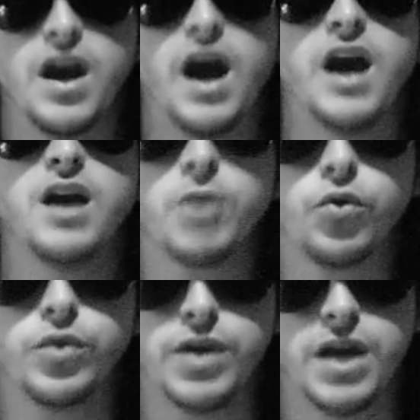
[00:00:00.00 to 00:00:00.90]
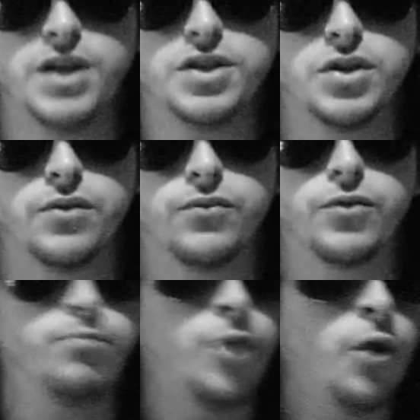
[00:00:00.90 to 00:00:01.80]
I am a creation
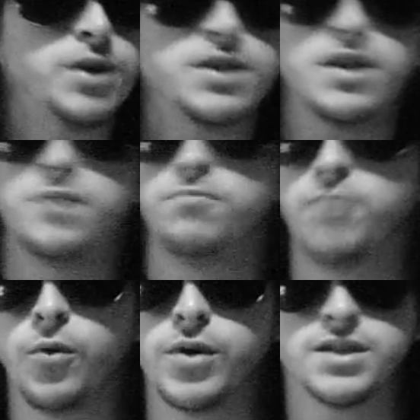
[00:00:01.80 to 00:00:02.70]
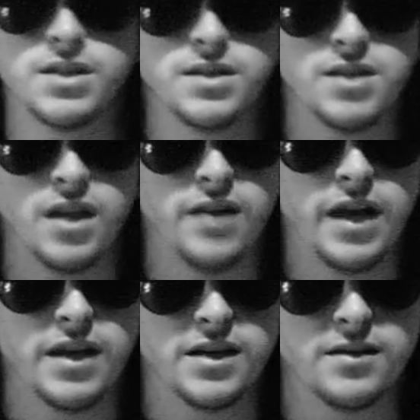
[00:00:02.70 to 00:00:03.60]
for poets and poetesses
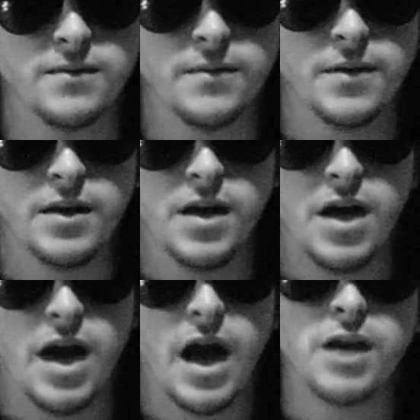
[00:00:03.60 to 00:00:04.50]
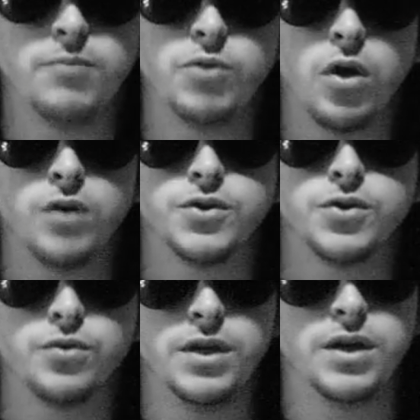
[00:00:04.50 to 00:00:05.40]
alike. I am your
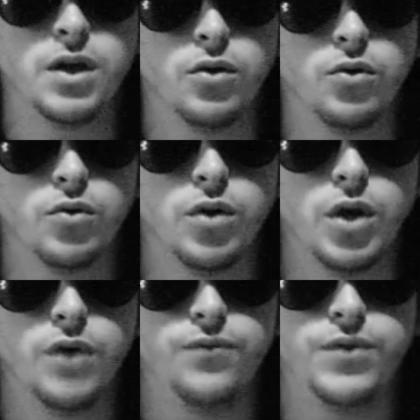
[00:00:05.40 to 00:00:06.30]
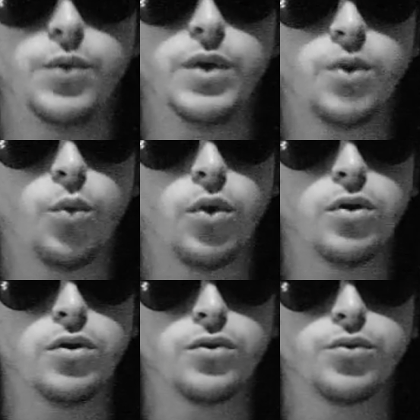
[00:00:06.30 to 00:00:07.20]
alter ego, viewing the
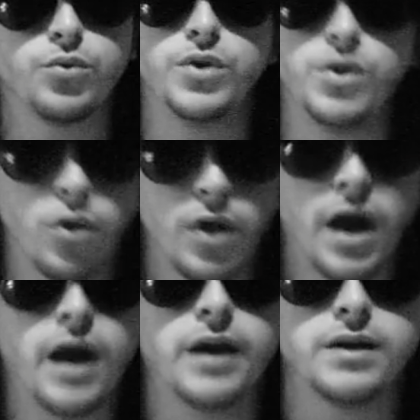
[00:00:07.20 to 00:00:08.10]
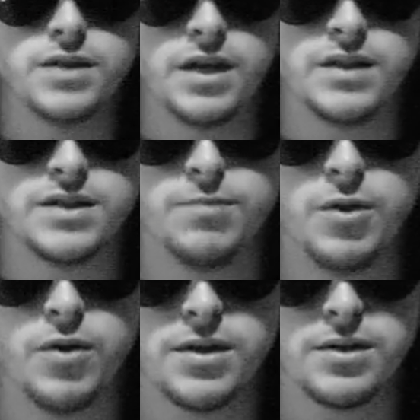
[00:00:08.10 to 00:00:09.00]
world through your eyes and
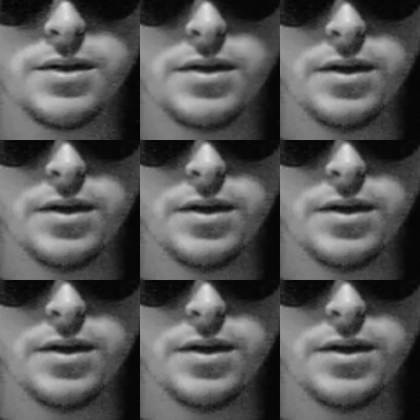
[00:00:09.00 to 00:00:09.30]
spirit.